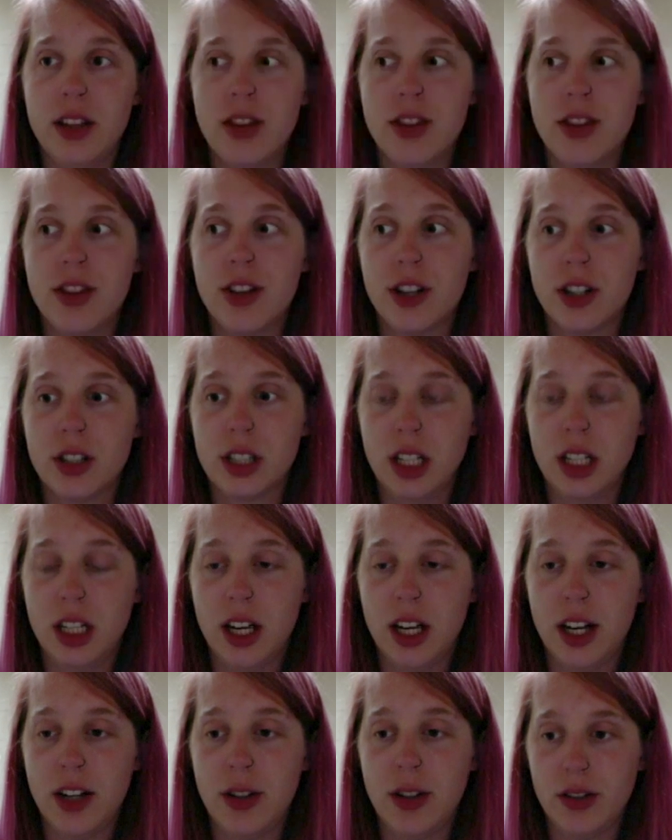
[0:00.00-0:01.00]

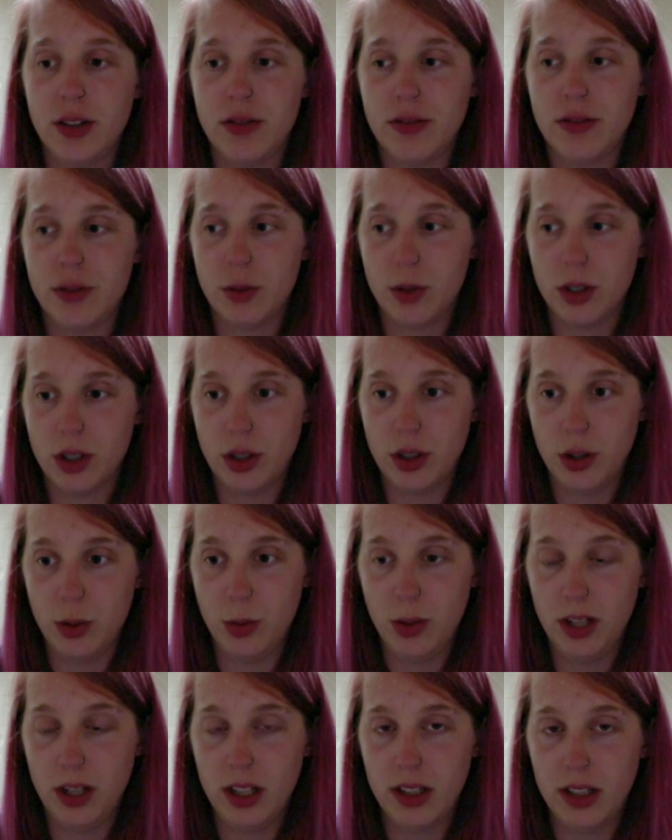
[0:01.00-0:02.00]
$1,300 for 2
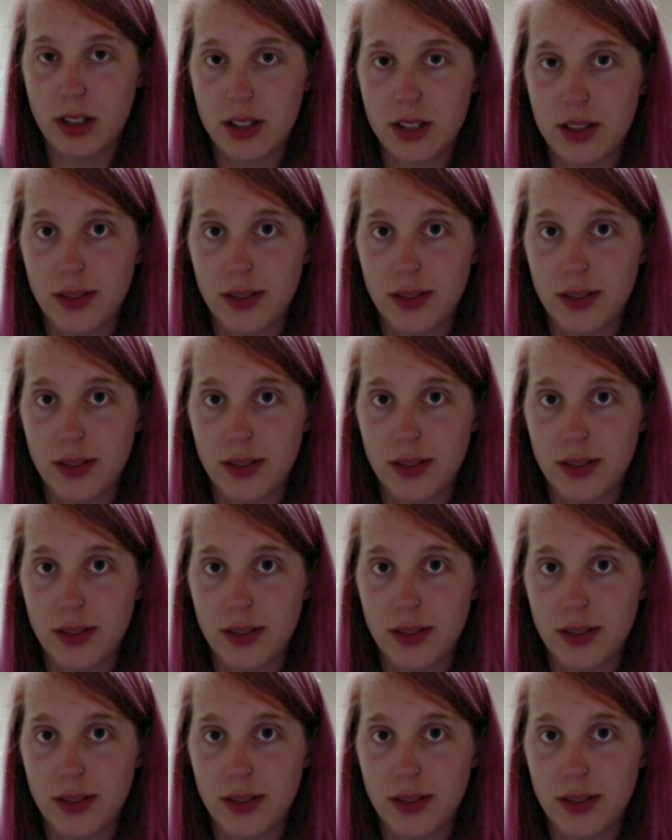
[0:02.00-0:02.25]
weeks.